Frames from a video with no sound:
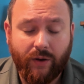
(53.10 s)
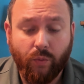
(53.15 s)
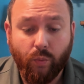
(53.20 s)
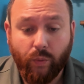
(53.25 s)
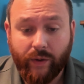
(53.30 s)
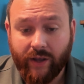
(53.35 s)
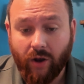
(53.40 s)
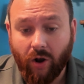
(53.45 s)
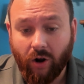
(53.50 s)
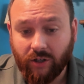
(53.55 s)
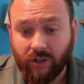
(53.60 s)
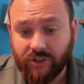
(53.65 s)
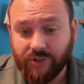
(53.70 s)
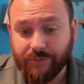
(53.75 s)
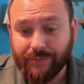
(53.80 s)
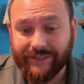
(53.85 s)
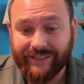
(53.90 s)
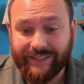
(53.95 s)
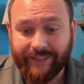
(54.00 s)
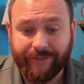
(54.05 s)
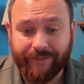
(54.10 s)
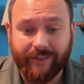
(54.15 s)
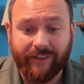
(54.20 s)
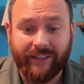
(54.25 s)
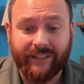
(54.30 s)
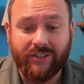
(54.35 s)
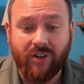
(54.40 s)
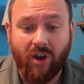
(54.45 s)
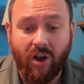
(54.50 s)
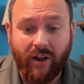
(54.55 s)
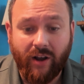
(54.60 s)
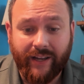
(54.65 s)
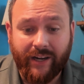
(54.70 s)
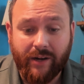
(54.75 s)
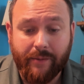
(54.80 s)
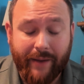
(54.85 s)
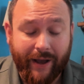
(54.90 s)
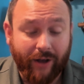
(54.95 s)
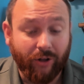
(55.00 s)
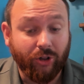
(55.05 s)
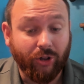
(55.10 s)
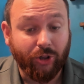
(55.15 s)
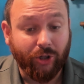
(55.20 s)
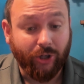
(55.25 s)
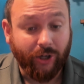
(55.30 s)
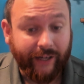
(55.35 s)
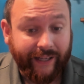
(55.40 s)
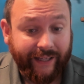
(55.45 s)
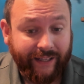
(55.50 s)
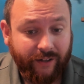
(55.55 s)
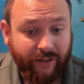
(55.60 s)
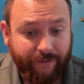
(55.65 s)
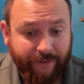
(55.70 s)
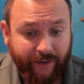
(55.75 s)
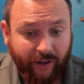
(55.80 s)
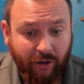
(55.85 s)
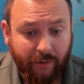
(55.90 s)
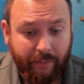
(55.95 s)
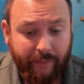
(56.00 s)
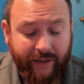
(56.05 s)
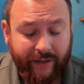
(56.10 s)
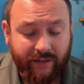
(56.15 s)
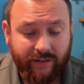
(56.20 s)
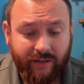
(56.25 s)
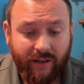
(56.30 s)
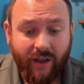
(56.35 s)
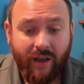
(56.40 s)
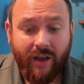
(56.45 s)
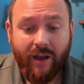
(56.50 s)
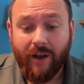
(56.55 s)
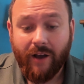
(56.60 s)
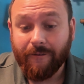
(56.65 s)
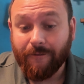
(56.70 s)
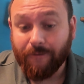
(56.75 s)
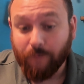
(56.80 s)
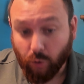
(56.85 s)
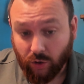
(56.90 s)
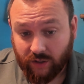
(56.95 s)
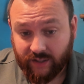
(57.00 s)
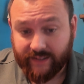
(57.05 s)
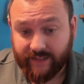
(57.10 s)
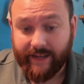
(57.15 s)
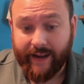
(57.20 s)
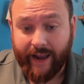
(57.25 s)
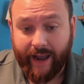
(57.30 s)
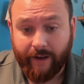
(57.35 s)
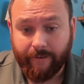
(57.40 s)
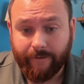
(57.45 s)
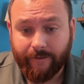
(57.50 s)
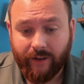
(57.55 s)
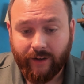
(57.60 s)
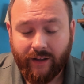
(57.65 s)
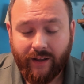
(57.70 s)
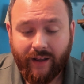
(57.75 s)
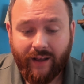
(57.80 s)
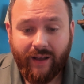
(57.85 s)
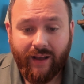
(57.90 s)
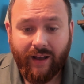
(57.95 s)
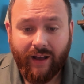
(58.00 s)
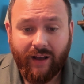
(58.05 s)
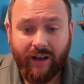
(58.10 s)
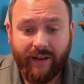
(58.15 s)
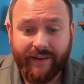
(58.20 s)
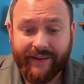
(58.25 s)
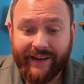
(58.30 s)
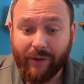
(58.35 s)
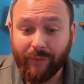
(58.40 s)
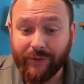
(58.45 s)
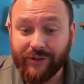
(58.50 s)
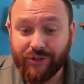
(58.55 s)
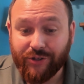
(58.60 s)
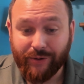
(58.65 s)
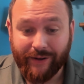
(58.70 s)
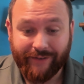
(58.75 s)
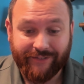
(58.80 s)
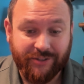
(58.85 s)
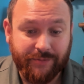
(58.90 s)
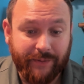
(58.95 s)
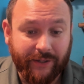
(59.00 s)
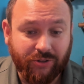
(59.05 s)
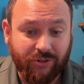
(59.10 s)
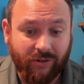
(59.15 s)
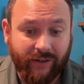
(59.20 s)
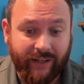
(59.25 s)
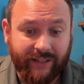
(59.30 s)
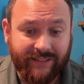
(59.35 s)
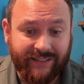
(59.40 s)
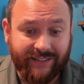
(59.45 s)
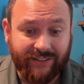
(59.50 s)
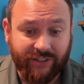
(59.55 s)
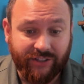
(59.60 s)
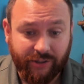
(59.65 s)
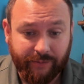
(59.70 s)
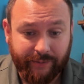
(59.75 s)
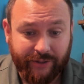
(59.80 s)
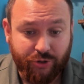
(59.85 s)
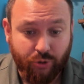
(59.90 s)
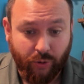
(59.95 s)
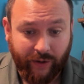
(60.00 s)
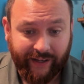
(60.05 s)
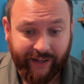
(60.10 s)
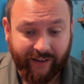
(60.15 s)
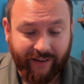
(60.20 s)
we are specifically talking about learning and development for staff. Now we do have a special guest that's going to be joining